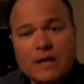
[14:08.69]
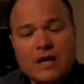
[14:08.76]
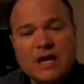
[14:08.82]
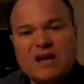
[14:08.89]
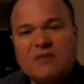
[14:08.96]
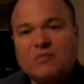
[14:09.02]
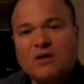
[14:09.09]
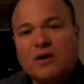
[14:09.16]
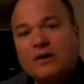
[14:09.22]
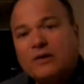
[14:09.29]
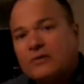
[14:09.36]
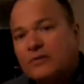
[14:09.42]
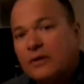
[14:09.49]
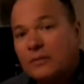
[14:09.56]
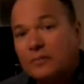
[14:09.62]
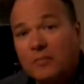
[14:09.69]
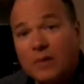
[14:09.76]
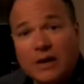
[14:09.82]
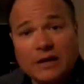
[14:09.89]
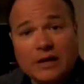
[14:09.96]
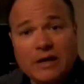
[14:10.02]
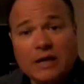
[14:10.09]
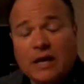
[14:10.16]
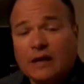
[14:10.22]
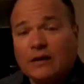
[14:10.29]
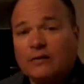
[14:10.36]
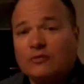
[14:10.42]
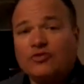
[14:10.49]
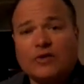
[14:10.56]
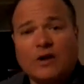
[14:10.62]
him laundering money
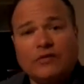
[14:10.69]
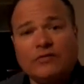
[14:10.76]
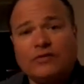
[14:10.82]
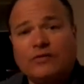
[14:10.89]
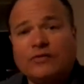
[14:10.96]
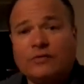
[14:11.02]
and treasures